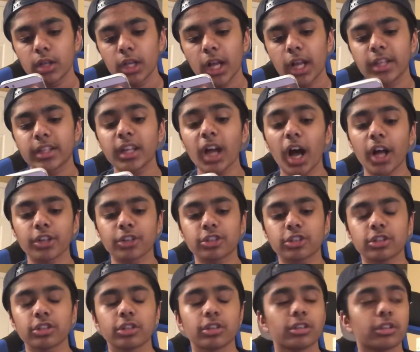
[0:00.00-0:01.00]

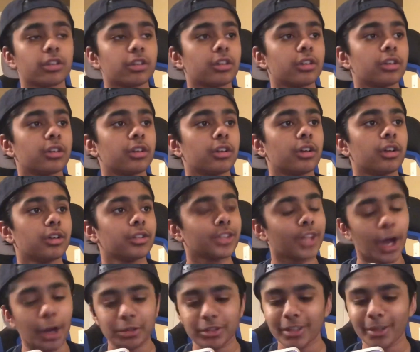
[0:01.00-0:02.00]
Dutch.
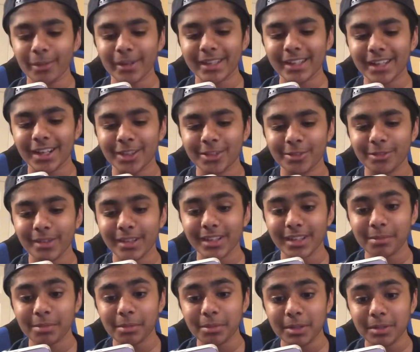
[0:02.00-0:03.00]
That would get 100 Van Dijk,
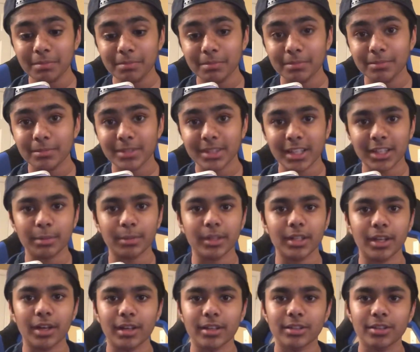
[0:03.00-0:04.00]
maybe. Sentiment,
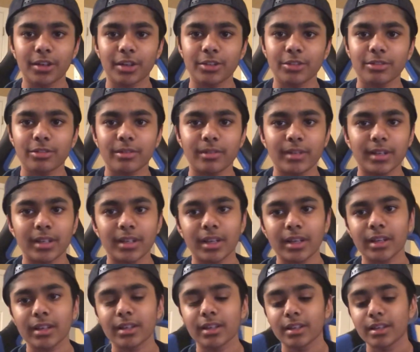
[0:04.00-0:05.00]
no, it's not 100 Van Dijk.
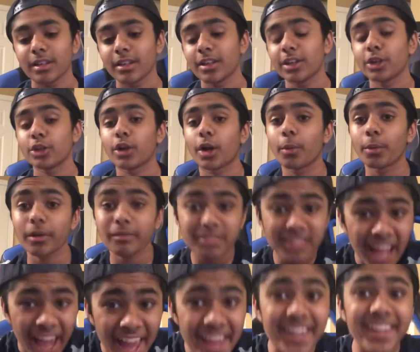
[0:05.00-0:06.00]
You know, I would have
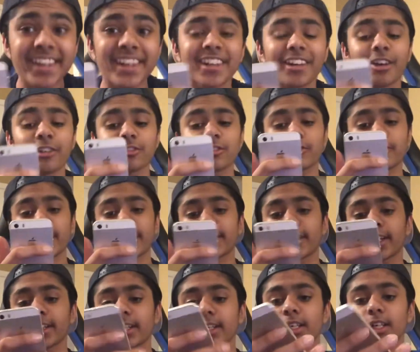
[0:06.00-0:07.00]
taken 100 Van
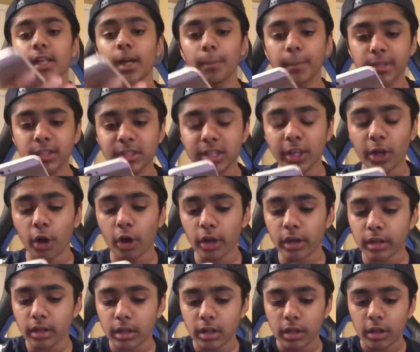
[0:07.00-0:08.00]
Dijk, but it's De Jong,
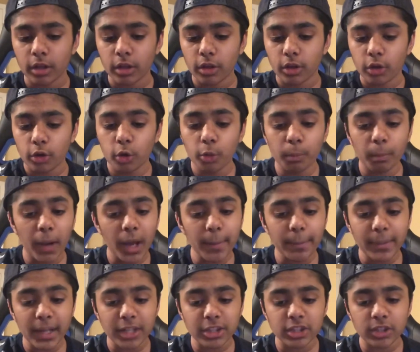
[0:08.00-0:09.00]
who might
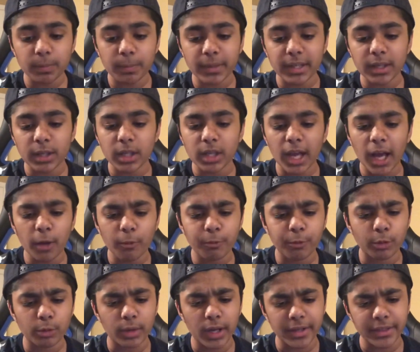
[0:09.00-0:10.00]
actually be
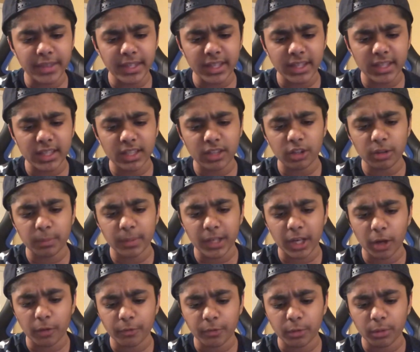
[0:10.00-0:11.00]
helpful. I think he could be
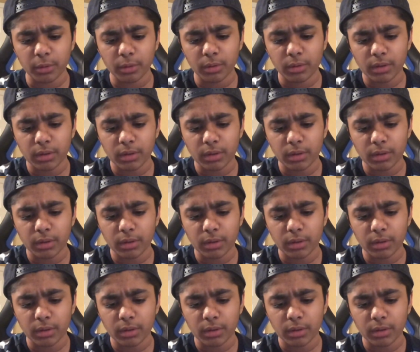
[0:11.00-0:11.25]
helpful.